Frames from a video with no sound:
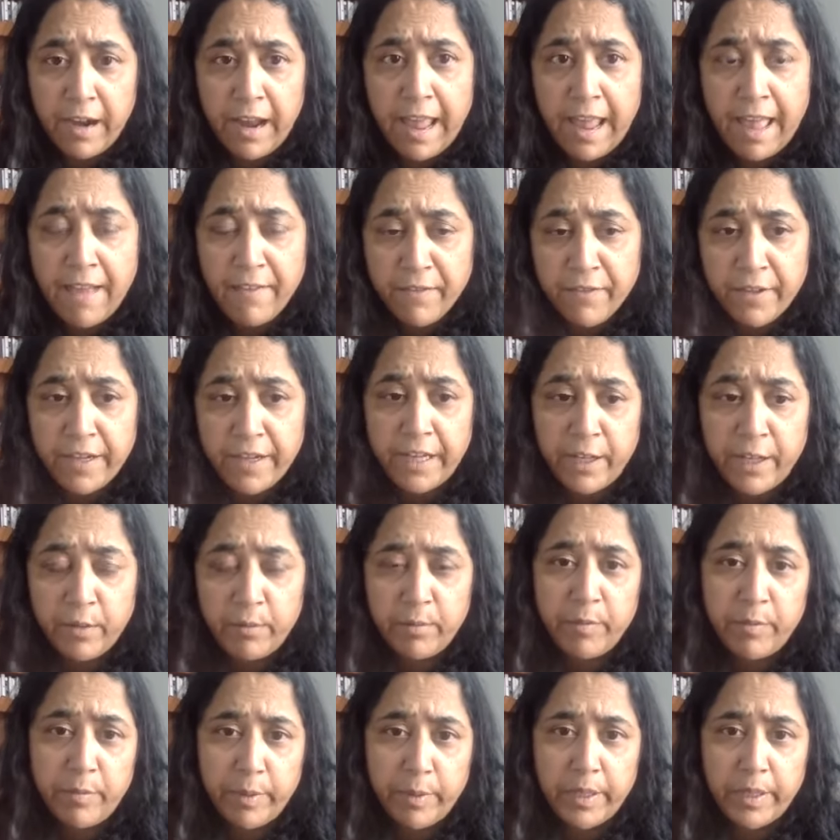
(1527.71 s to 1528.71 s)
Every
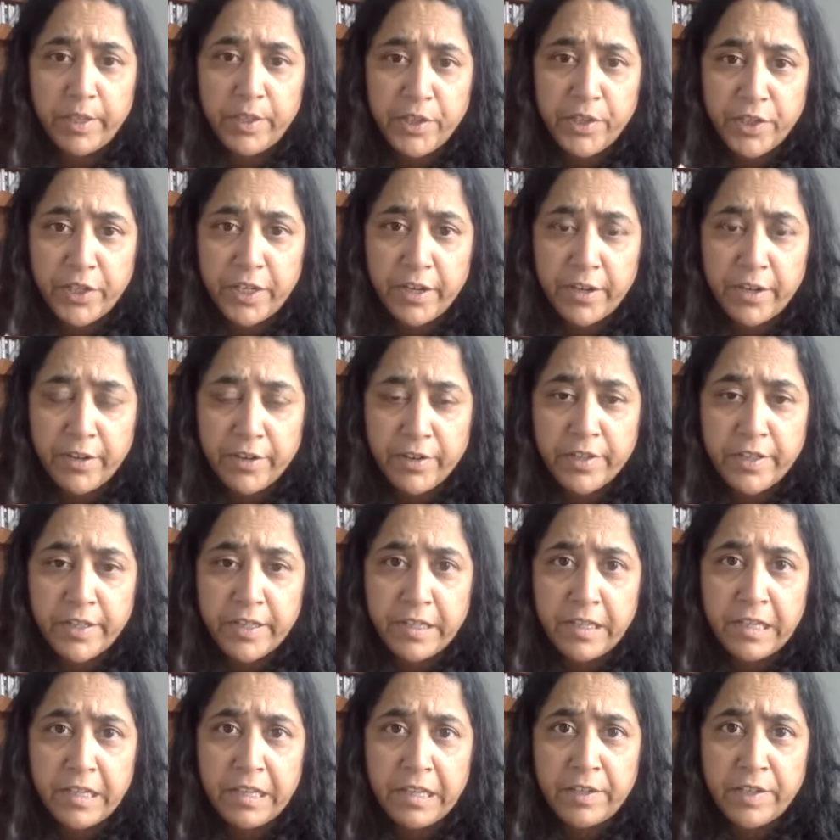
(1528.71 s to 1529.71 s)
human being shares
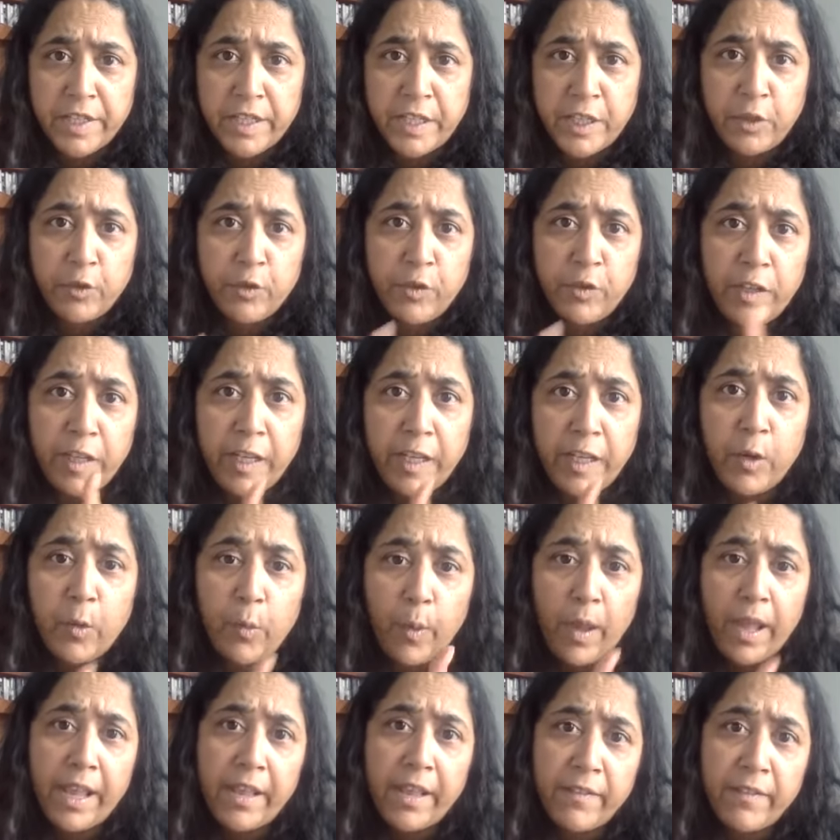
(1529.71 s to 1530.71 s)
this unique
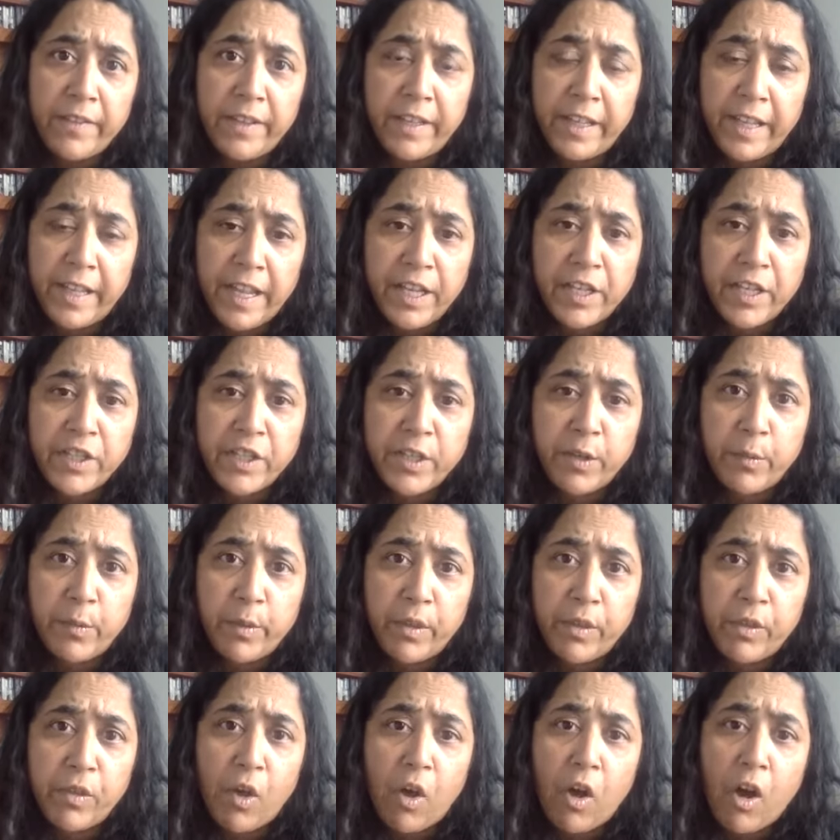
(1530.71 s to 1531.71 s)
way of engaging
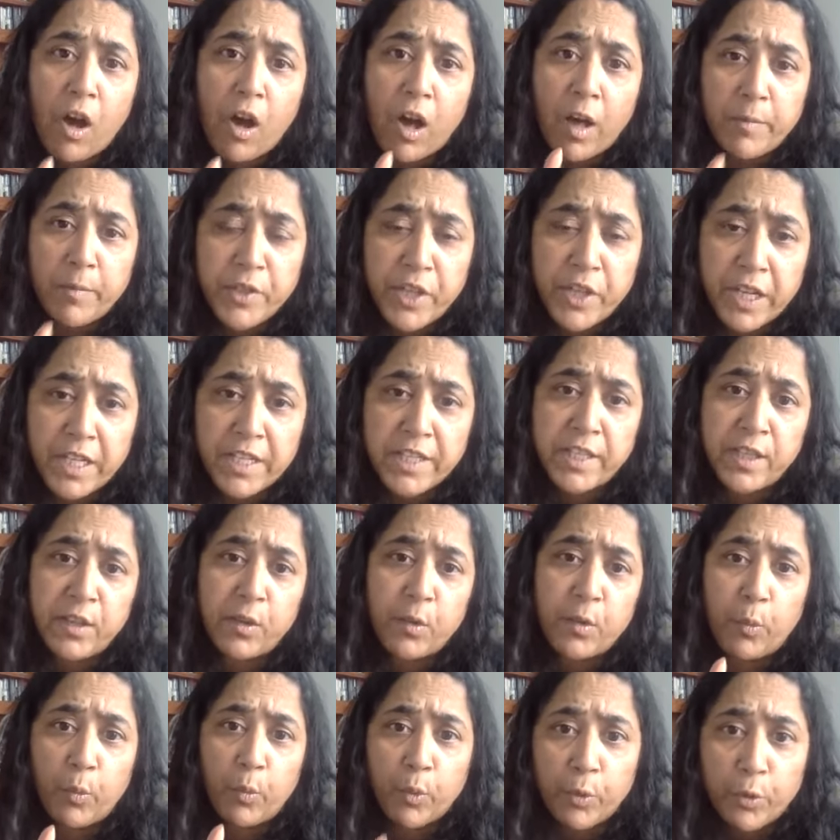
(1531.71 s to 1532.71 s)
with objects in the
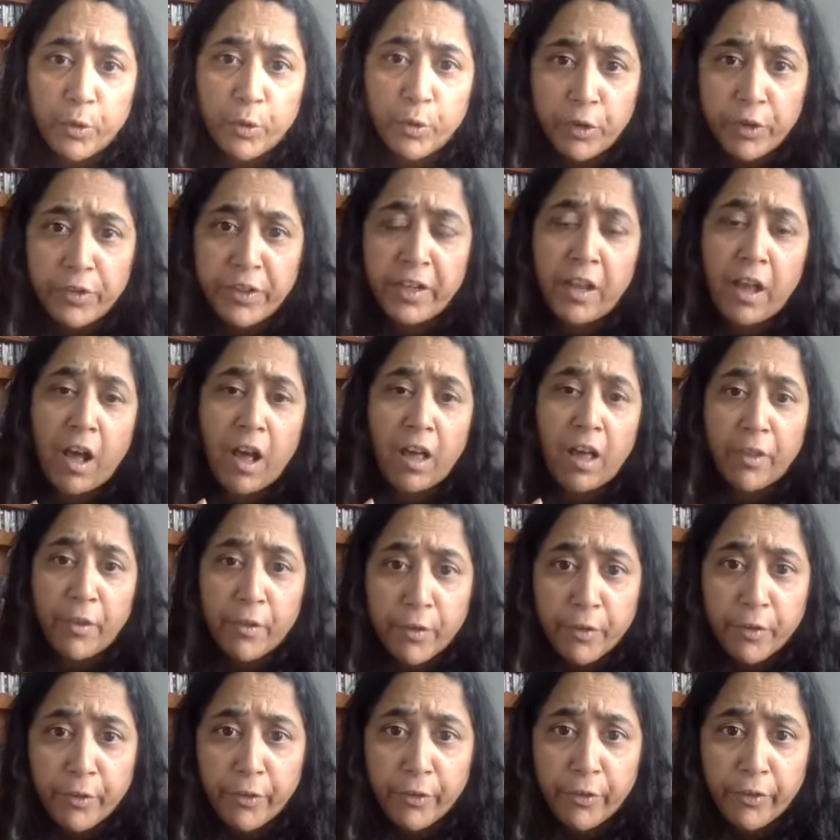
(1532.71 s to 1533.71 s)
world and
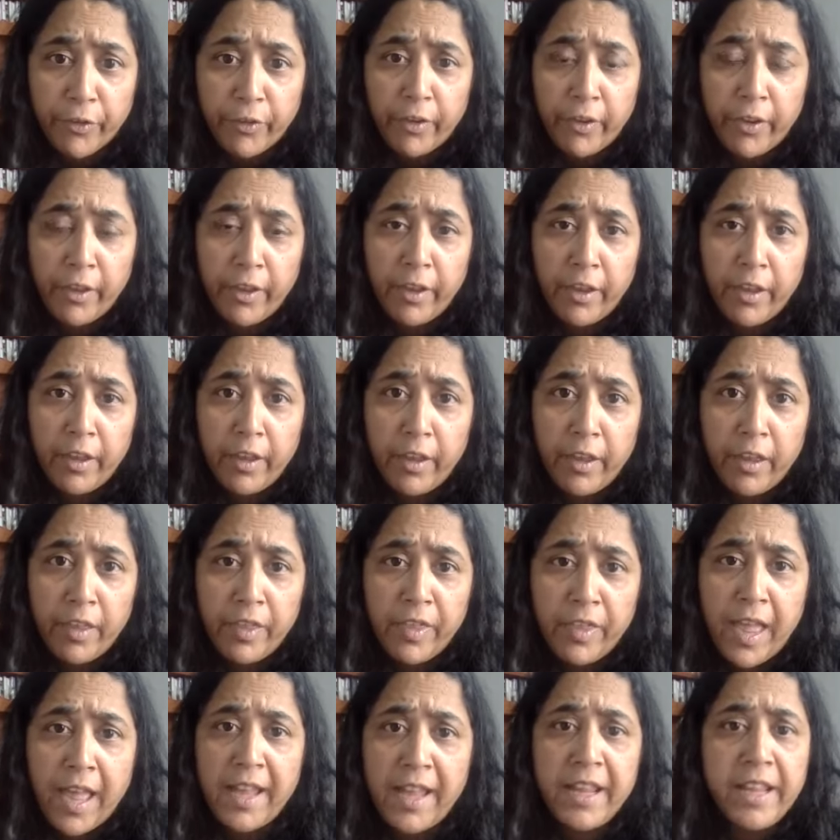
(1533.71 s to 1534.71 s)
others
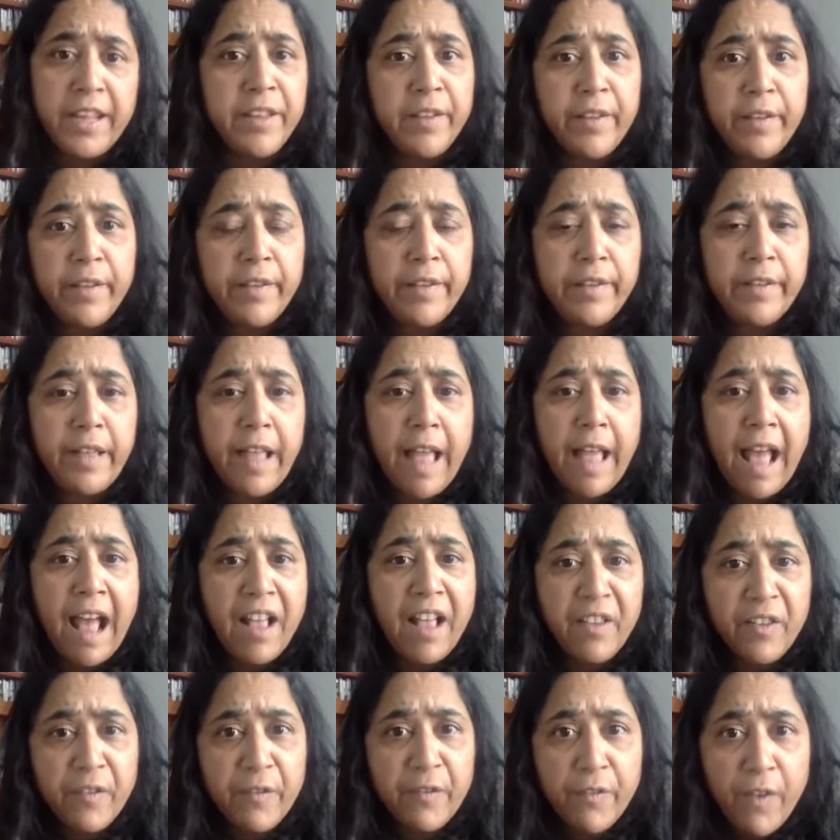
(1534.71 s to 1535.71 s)
that is
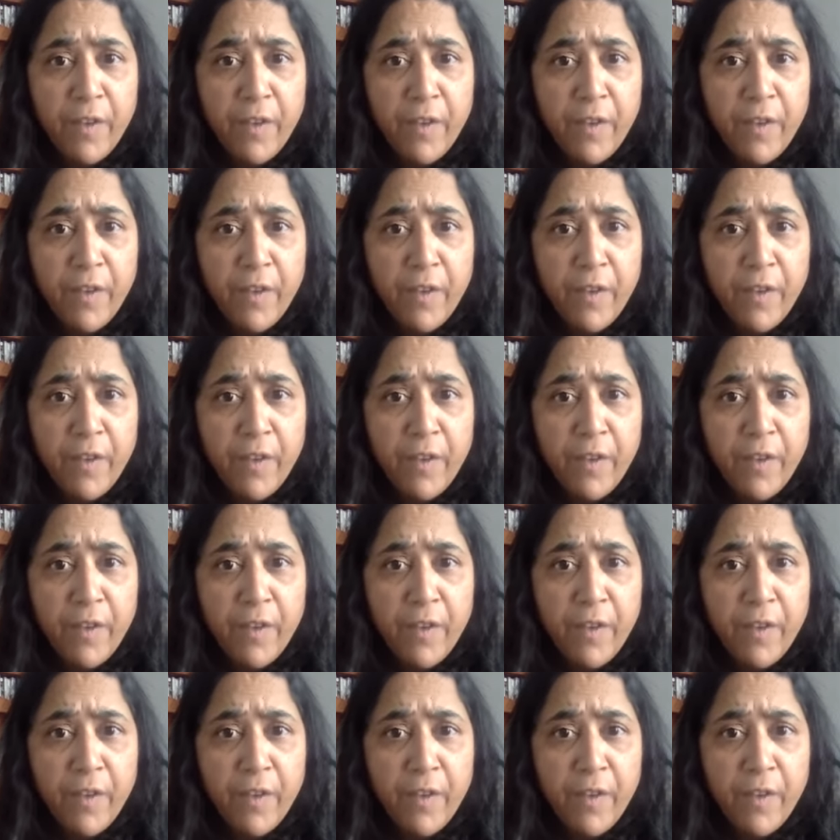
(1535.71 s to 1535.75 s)
as